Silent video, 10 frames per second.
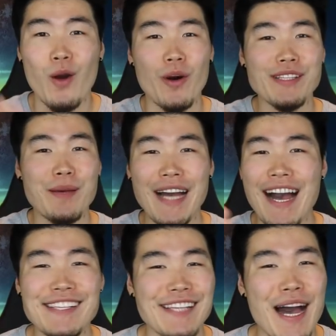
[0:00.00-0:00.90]
What's up
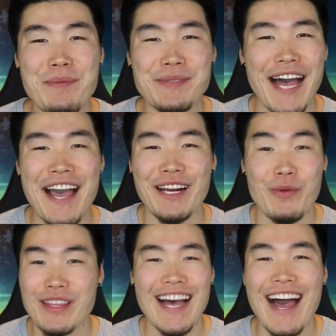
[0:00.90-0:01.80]
guys, I'm Tiger
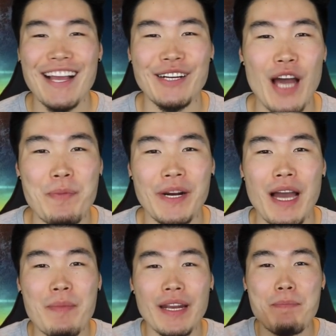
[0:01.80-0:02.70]
with Tiger
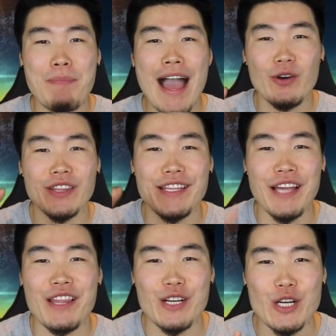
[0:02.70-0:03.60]
Uppercut Media, back with
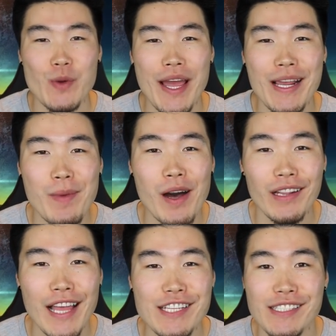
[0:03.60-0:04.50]
another Dragon Ball
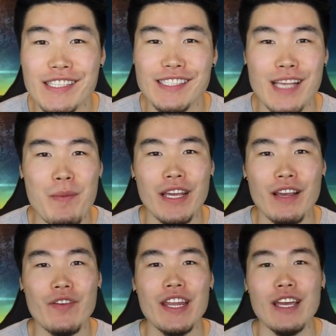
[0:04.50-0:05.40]
Legends
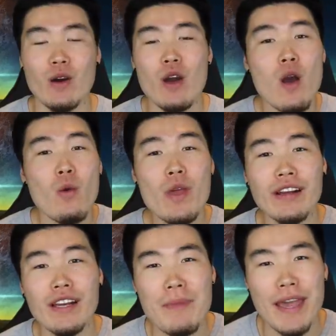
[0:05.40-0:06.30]
summoning video. We are
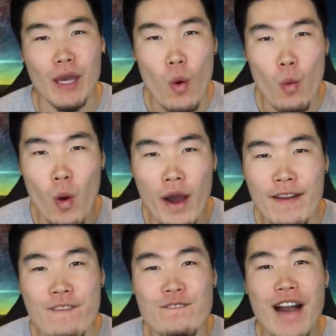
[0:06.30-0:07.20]
going to make
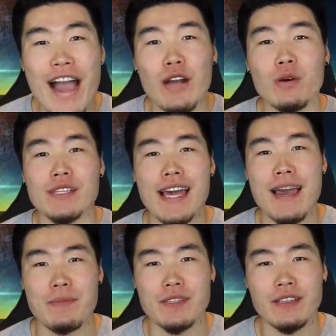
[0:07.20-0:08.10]
one final
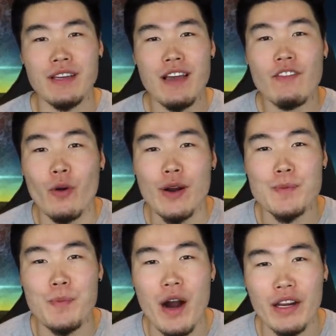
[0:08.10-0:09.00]
attempt for
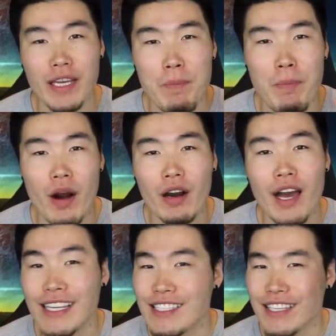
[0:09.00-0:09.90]
sparking
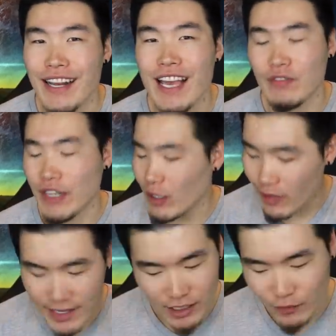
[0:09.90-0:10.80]
Bardock in today's video.
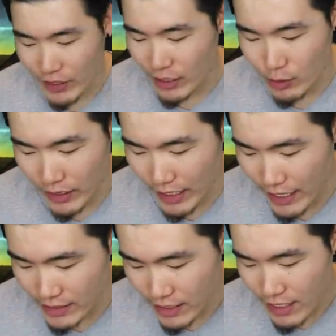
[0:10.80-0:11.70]
Let's just freaking do it
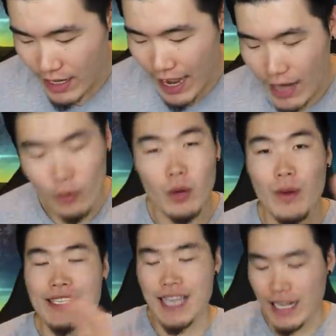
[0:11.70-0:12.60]
guys. I don't want to
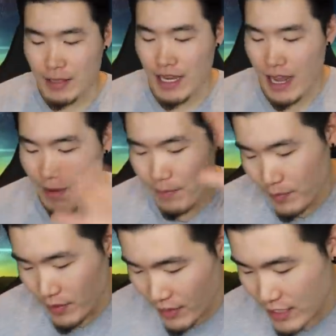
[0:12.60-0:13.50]
waste any time.
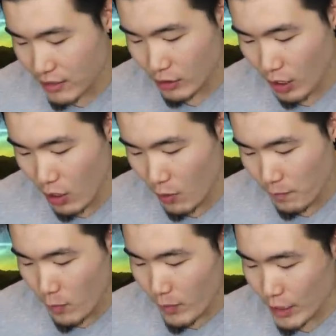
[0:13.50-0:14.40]
Let's just go.
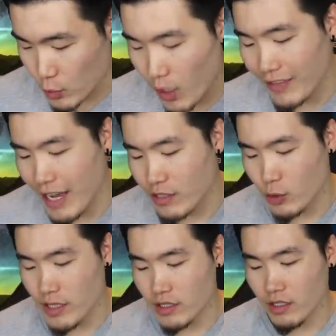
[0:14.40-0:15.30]
We got 12,000
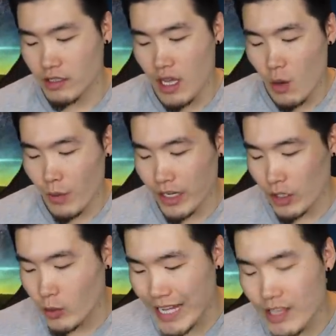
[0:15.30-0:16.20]
crystals. We're going to
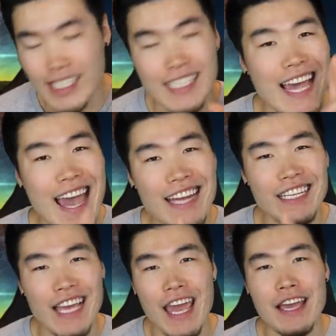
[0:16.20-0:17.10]
go down to
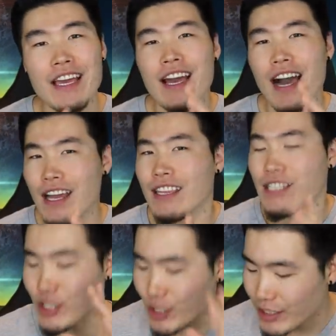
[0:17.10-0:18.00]
10k. I think
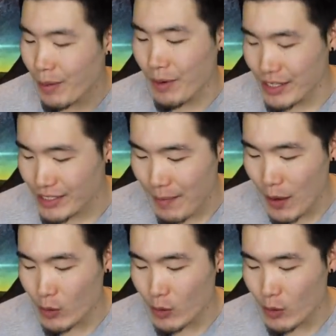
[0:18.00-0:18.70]
that's a good number to stop at.